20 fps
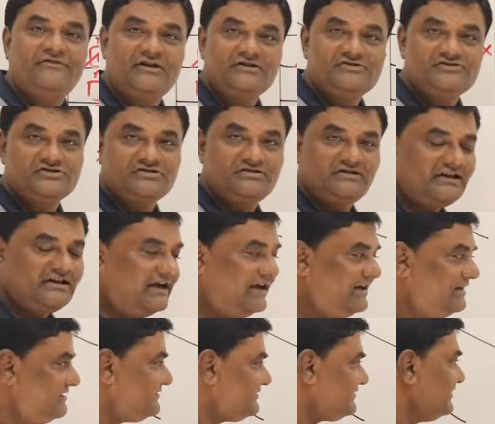function
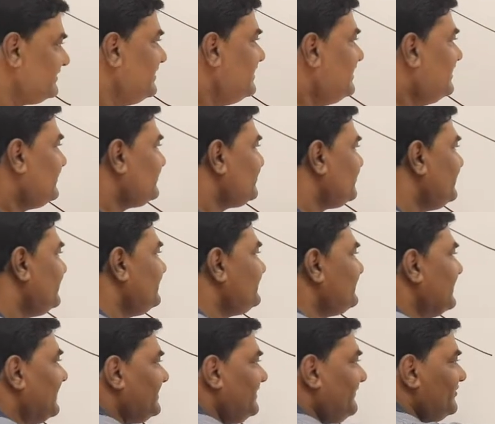ends. So
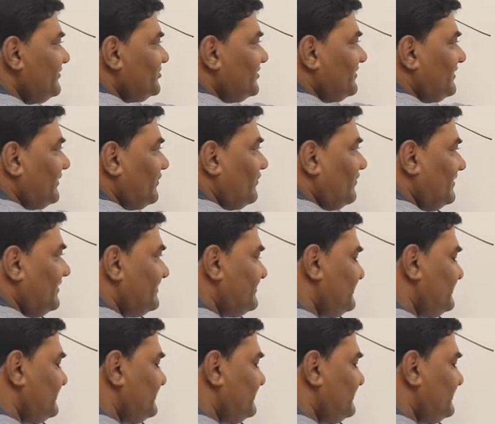this activation record